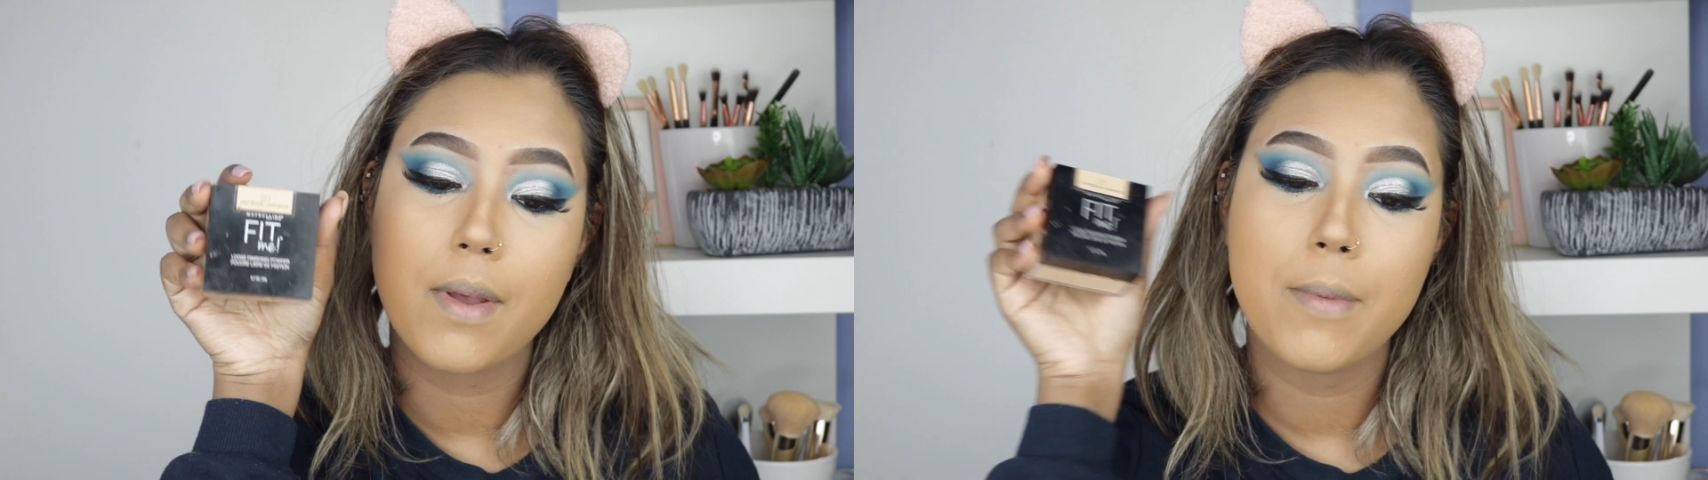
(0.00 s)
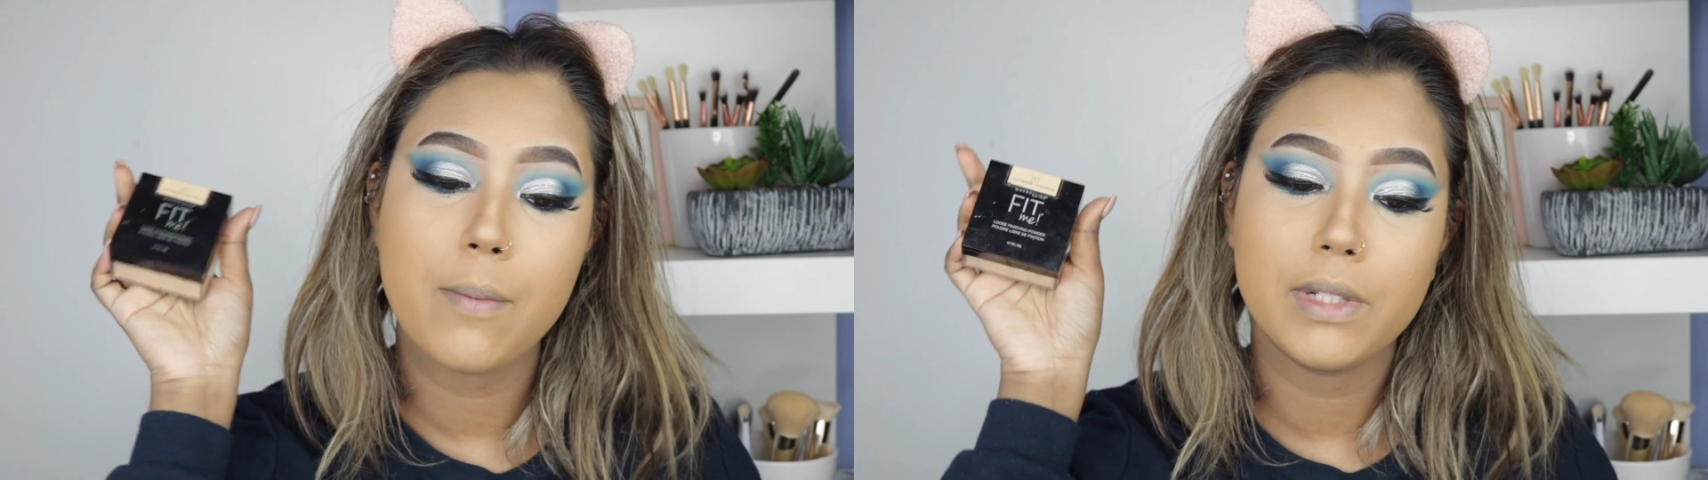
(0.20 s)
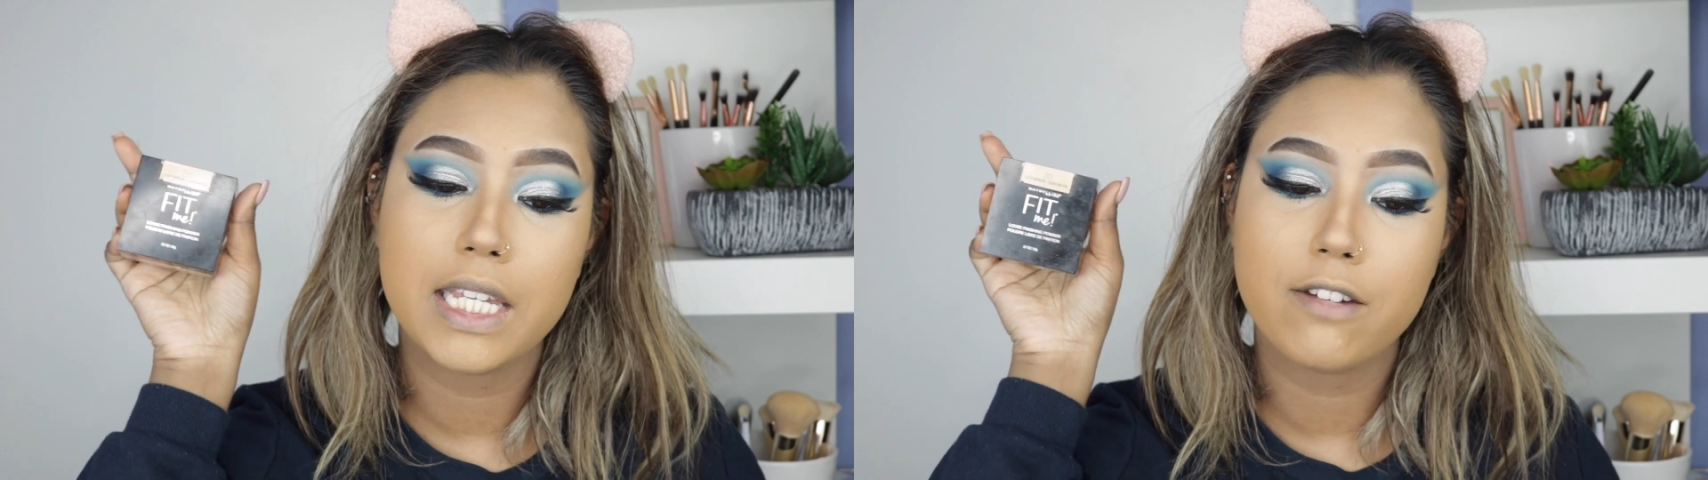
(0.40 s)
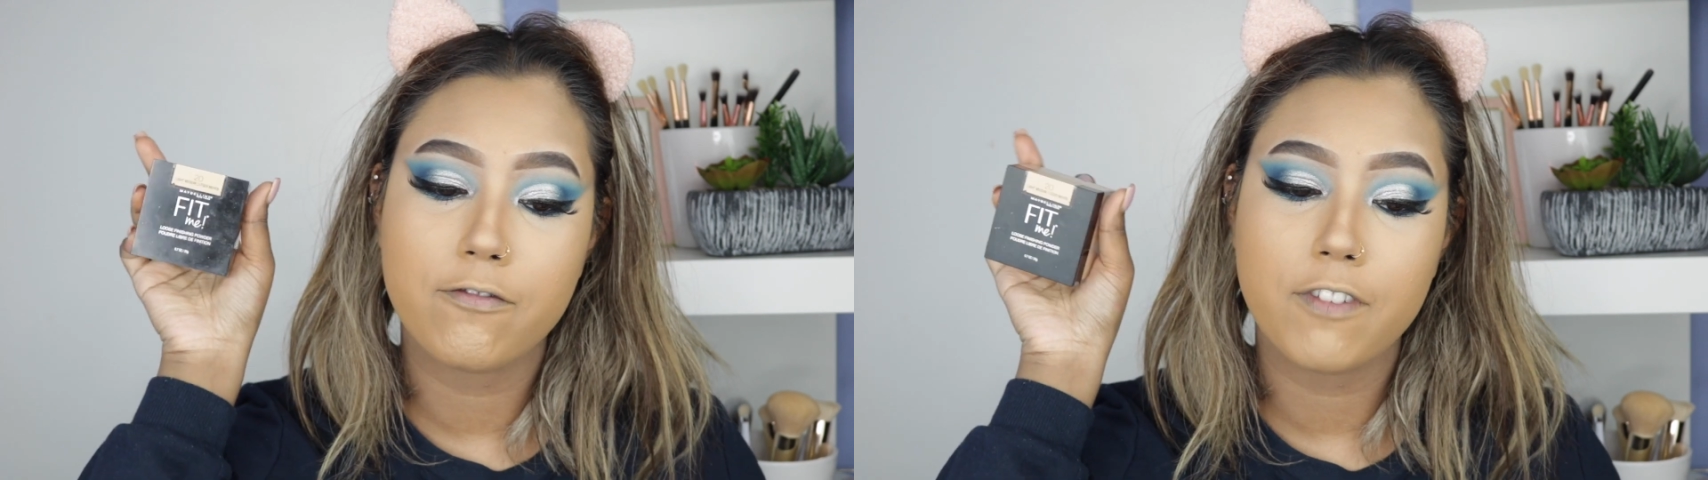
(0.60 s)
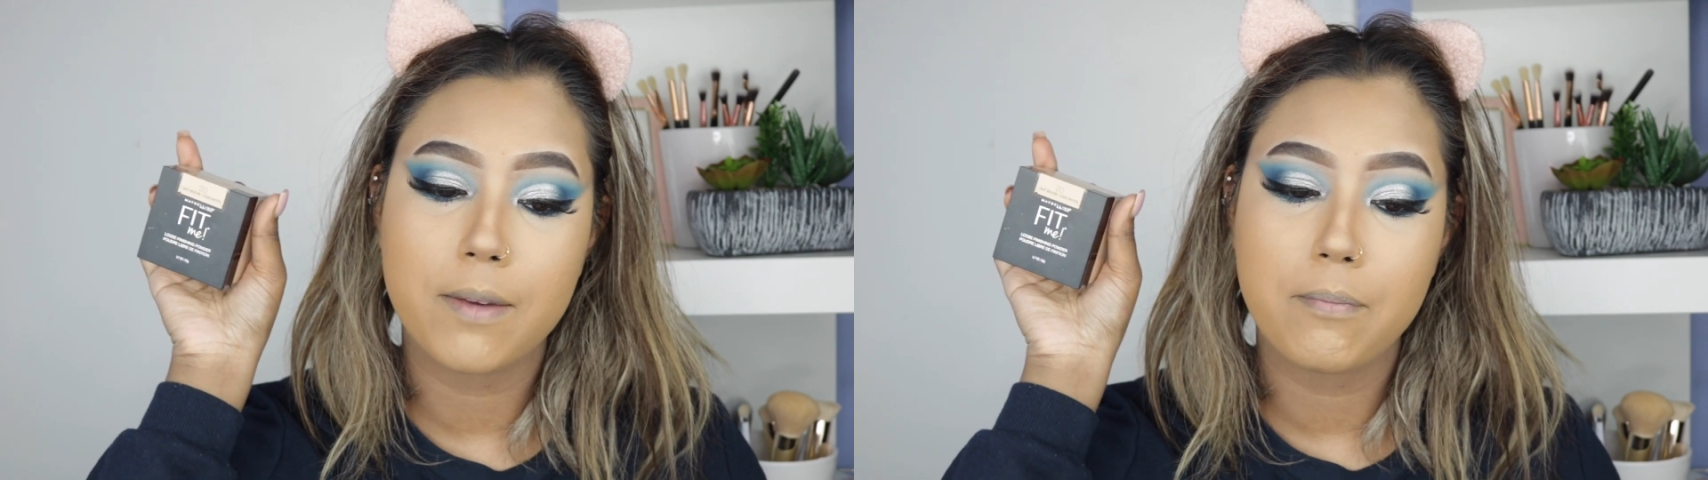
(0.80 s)
my Maybelline
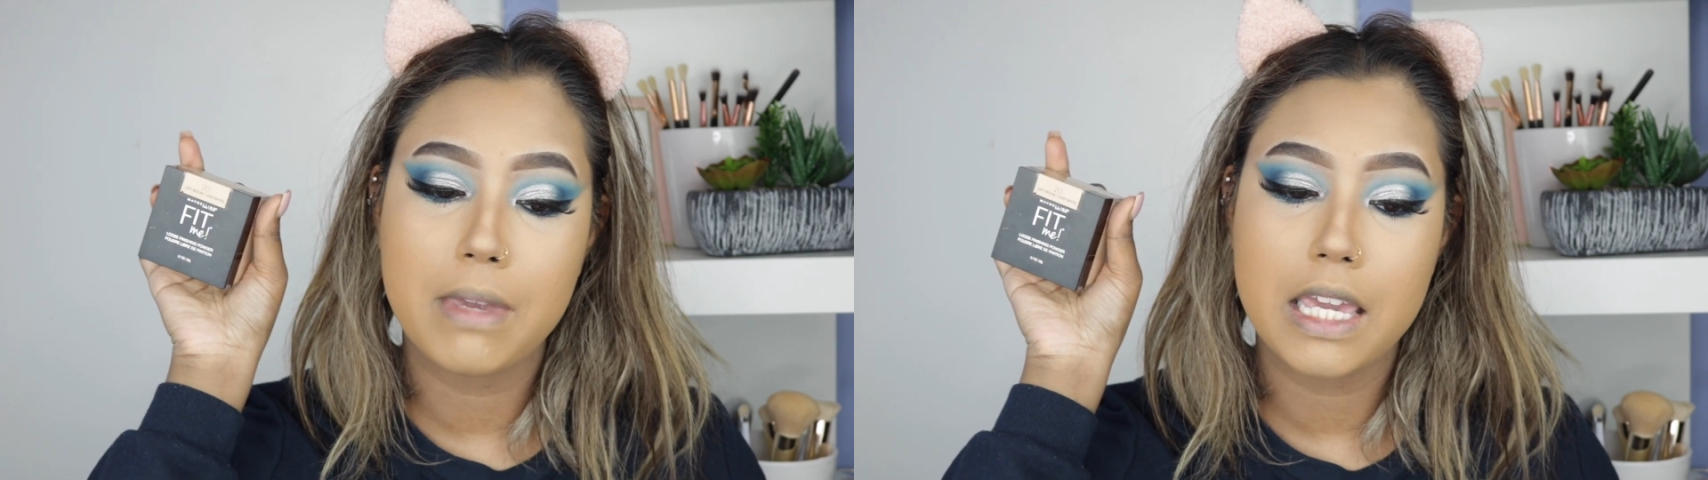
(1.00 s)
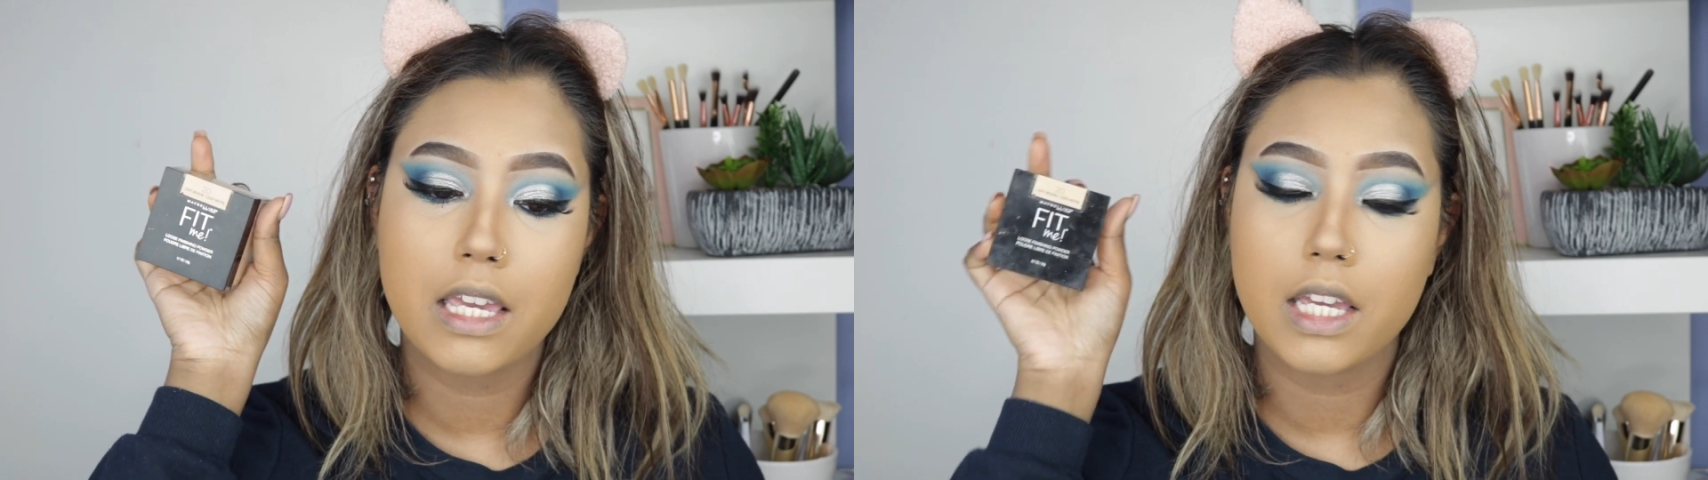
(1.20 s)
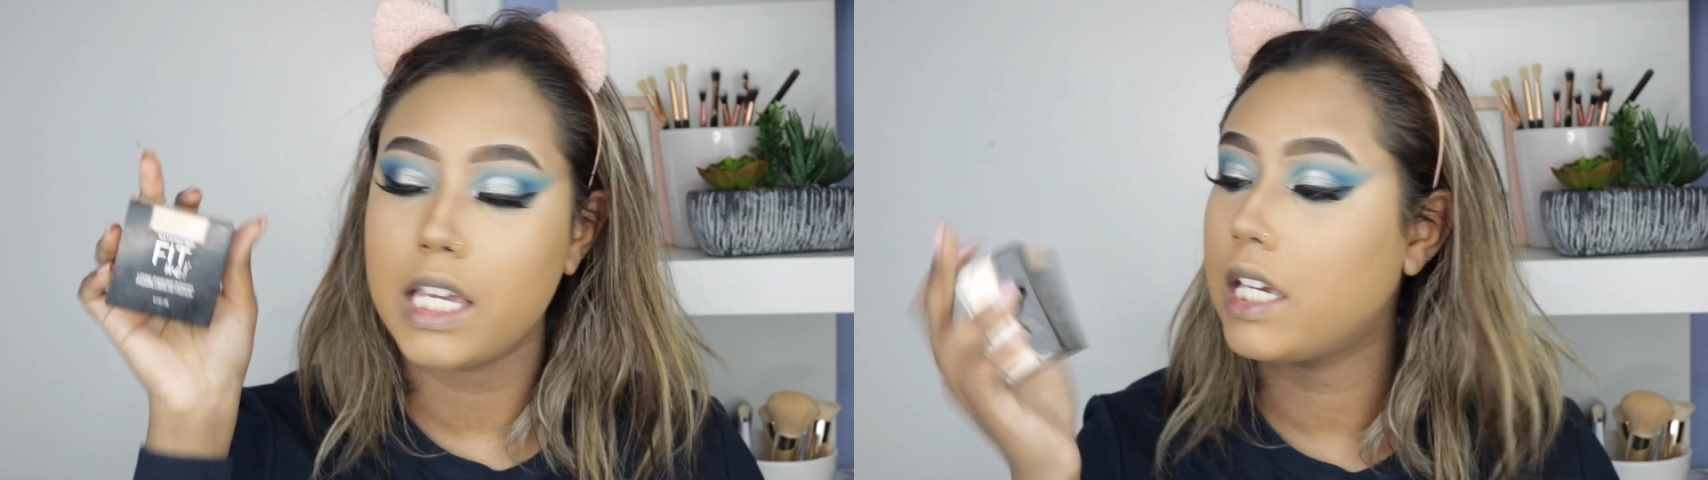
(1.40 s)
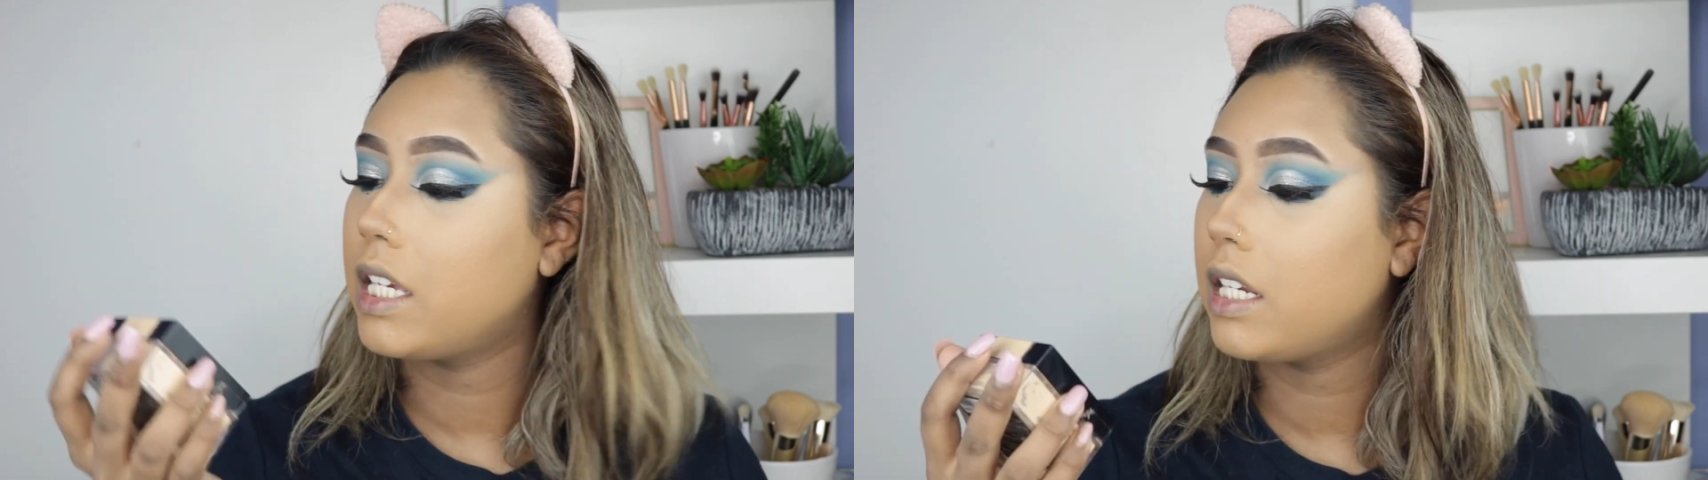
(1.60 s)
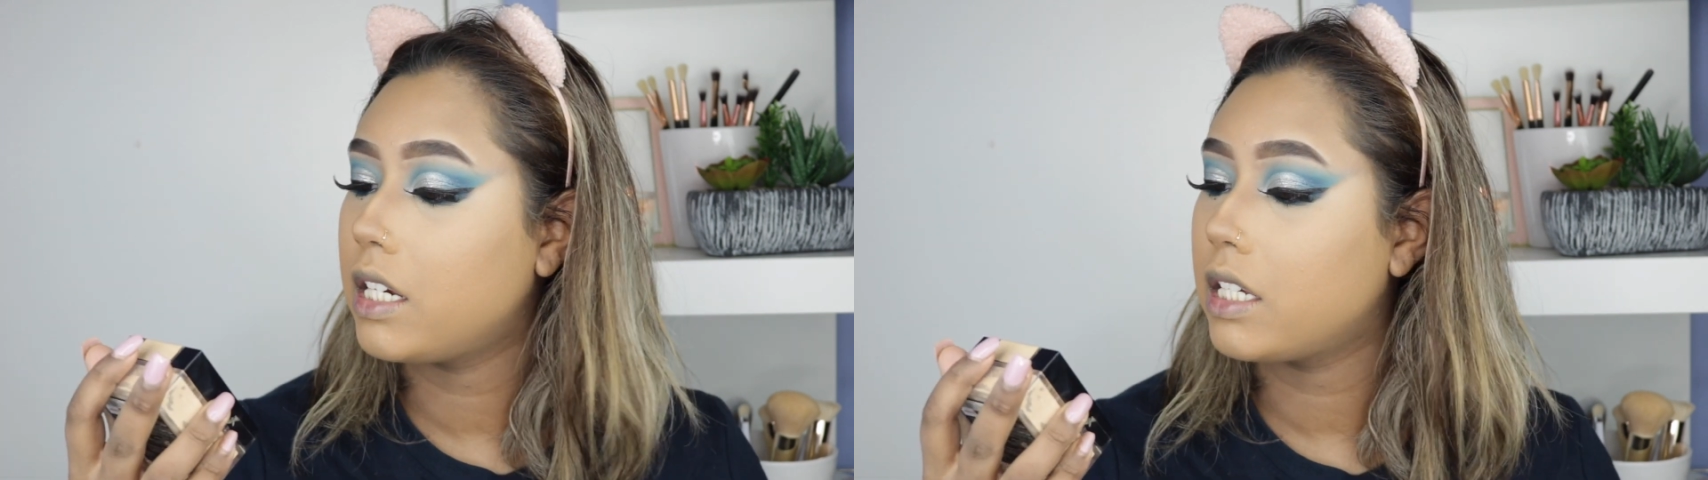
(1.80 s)
Fit Me
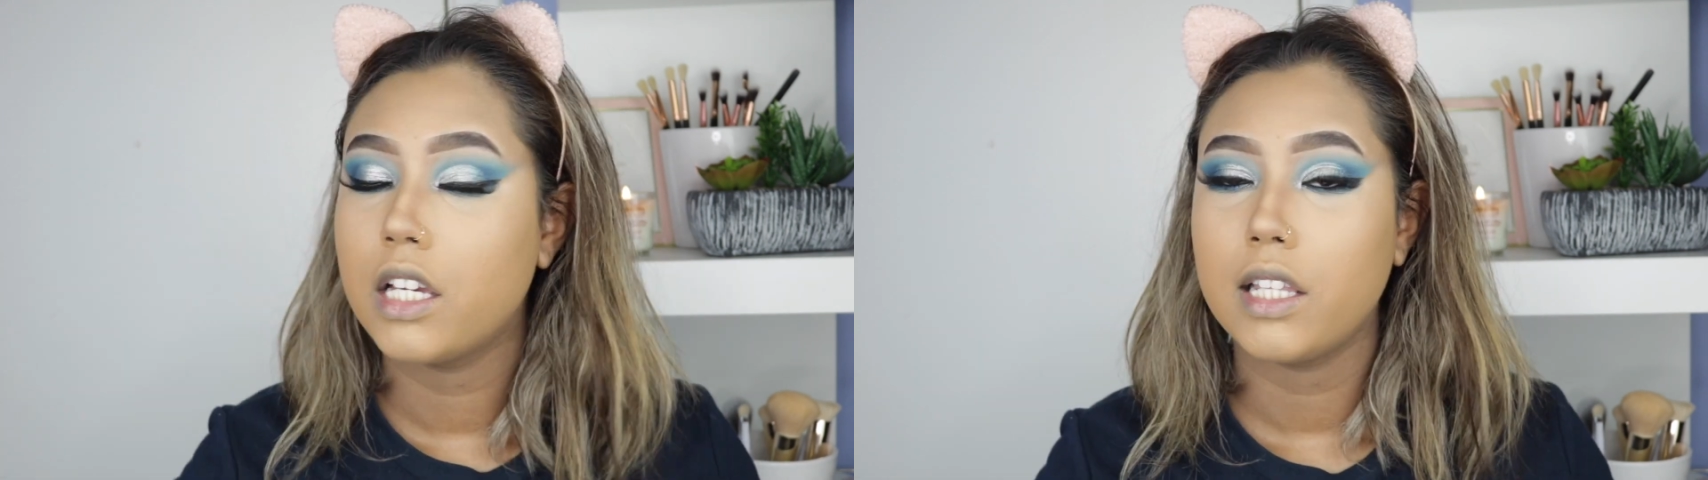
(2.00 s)
in